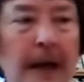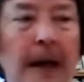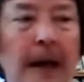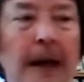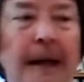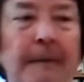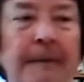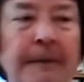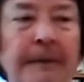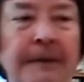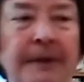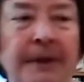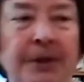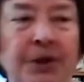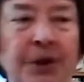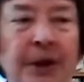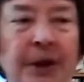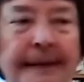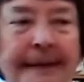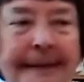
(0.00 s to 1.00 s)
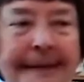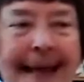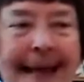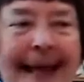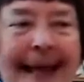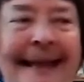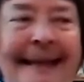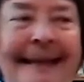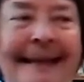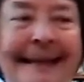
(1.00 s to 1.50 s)
I would suggest
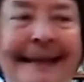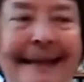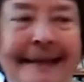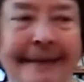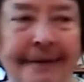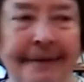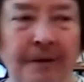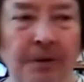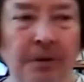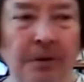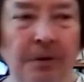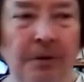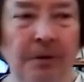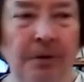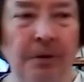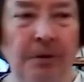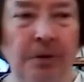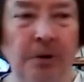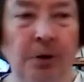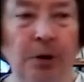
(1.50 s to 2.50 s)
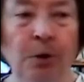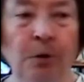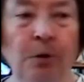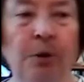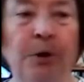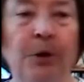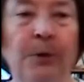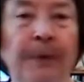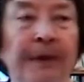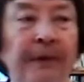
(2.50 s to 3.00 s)
at least 2
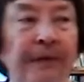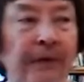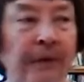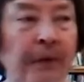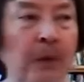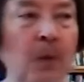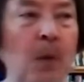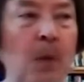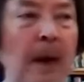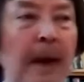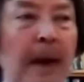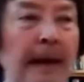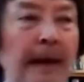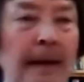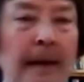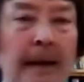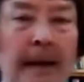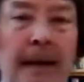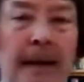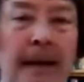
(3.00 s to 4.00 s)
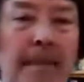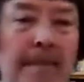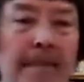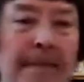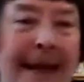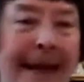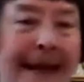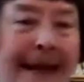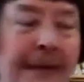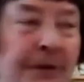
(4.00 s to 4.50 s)
to 3 foot wide
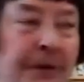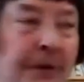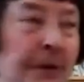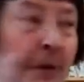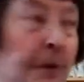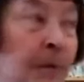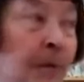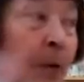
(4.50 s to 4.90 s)
beds,